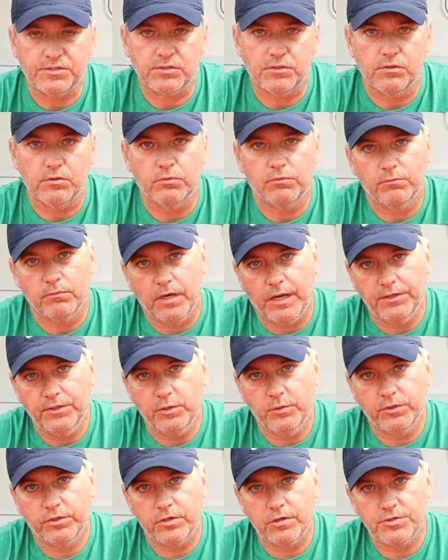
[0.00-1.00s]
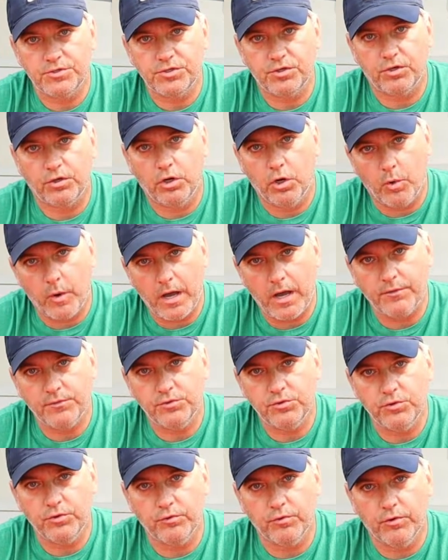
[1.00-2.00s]
So I do encourage you to go out and
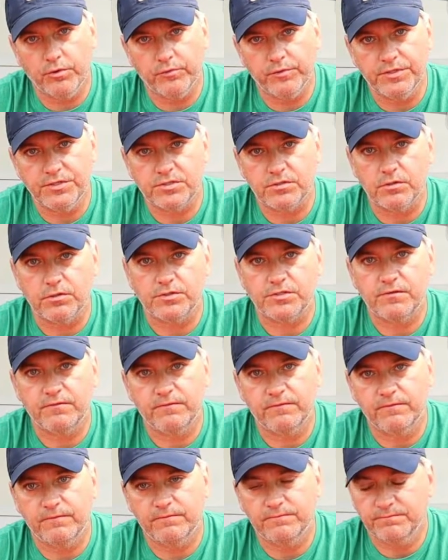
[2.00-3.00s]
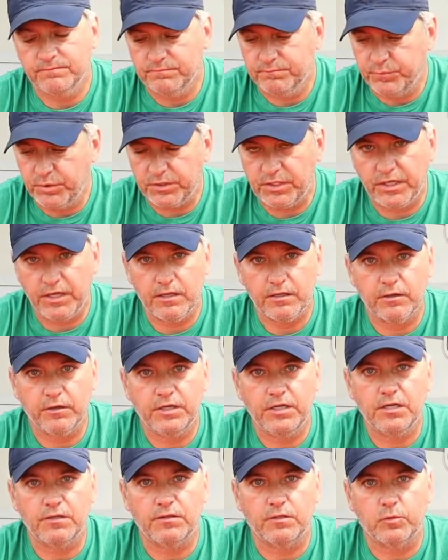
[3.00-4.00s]
do your own research, put together a
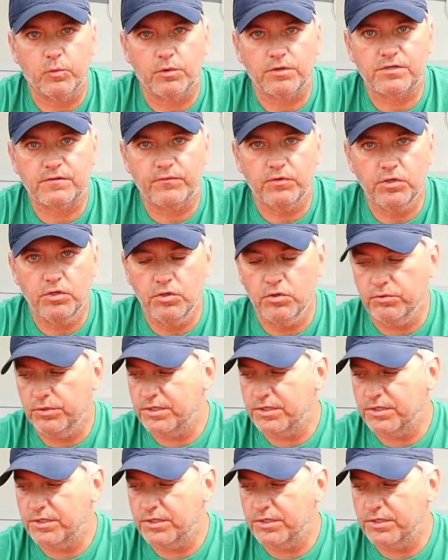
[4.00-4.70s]
kit that works for you.